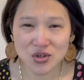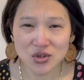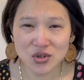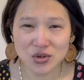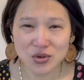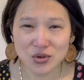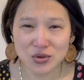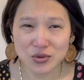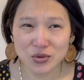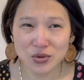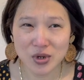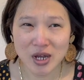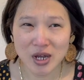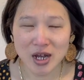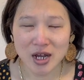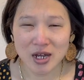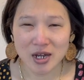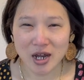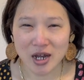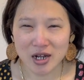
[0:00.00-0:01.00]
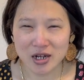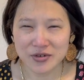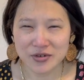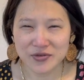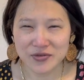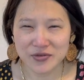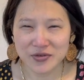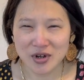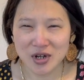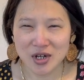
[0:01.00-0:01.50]
to kind
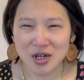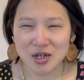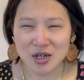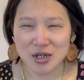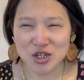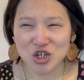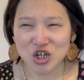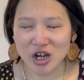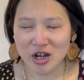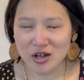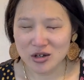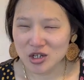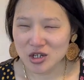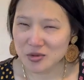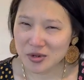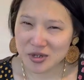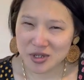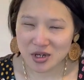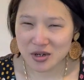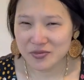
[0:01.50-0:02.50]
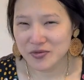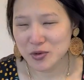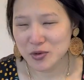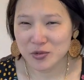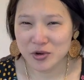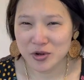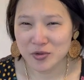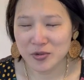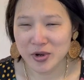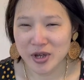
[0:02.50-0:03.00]
of challenge myself in
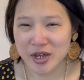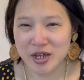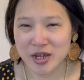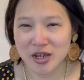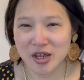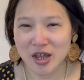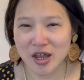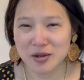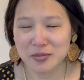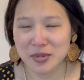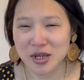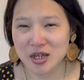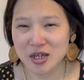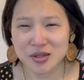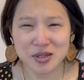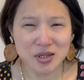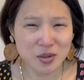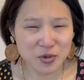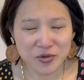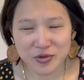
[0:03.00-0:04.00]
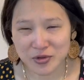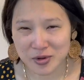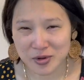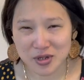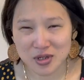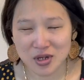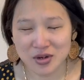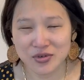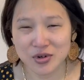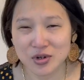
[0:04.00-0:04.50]
one way and make it simple for
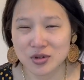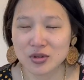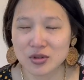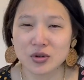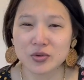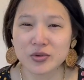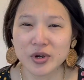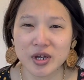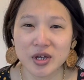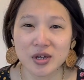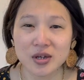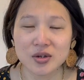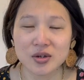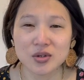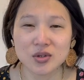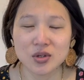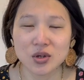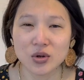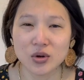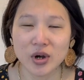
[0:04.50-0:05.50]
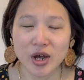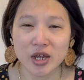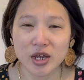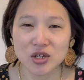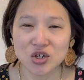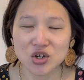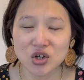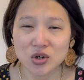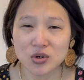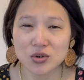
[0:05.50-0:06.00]
myself in another way. So I
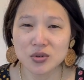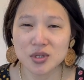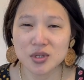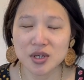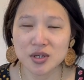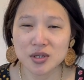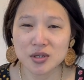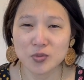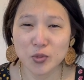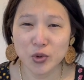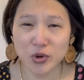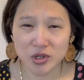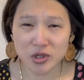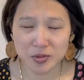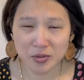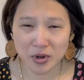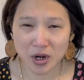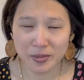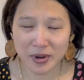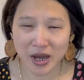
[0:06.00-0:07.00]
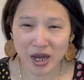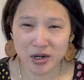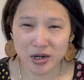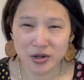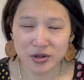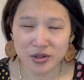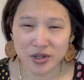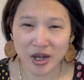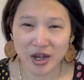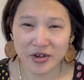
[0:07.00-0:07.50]
chose a sports bra
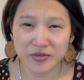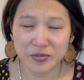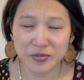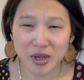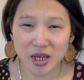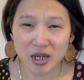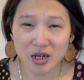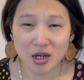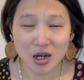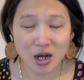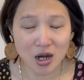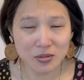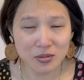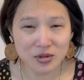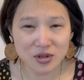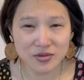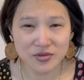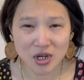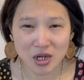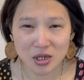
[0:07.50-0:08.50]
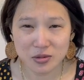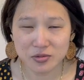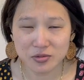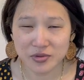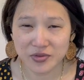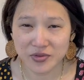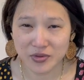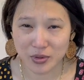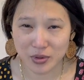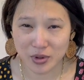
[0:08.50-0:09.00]
pattern that I've made a couple of times
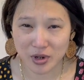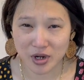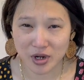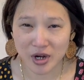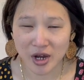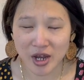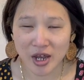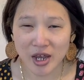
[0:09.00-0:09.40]
before.